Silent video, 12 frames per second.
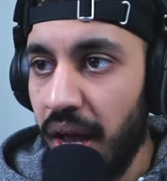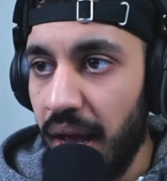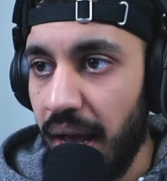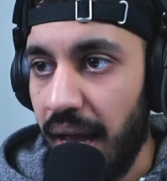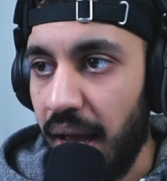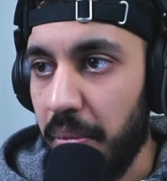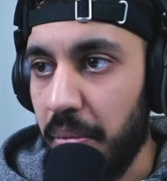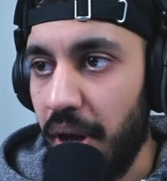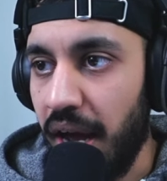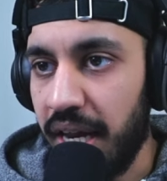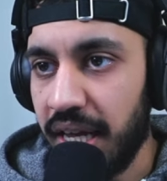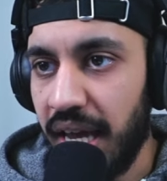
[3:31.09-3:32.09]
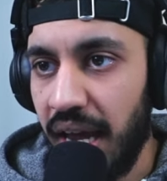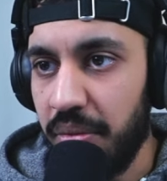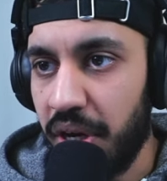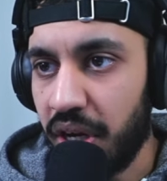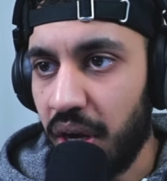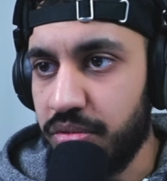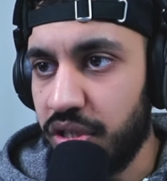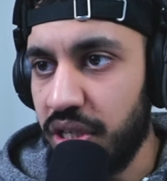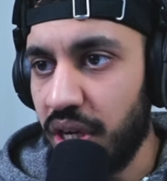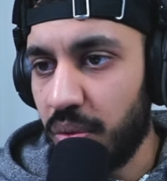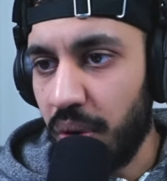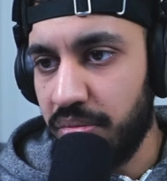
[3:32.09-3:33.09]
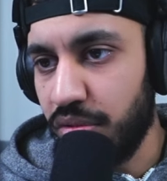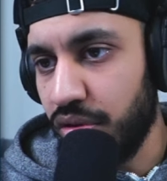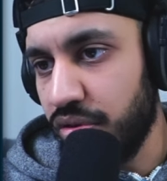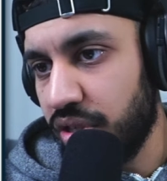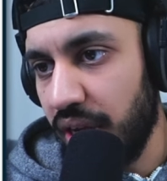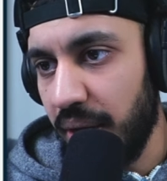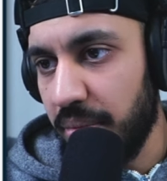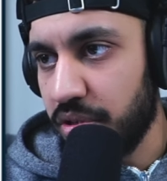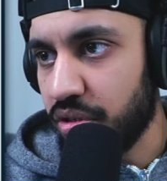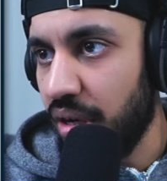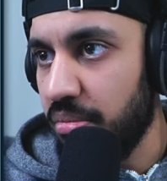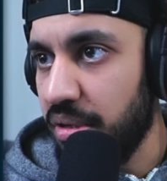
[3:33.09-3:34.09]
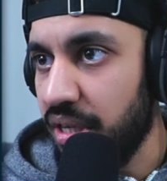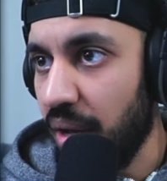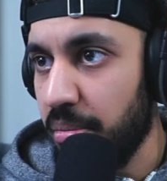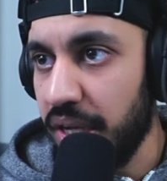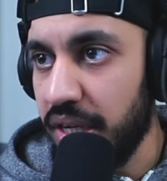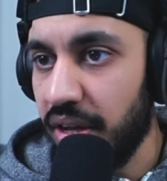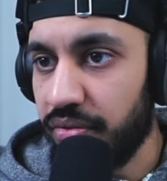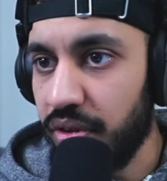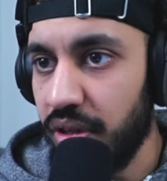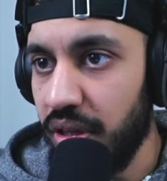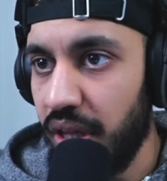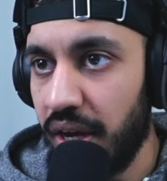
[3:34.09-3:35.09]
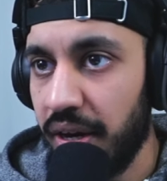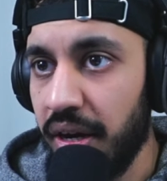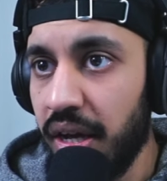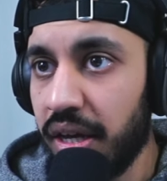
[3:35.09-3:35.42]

And again, when it comes to tier 1 modes, it's going to be a bit different there.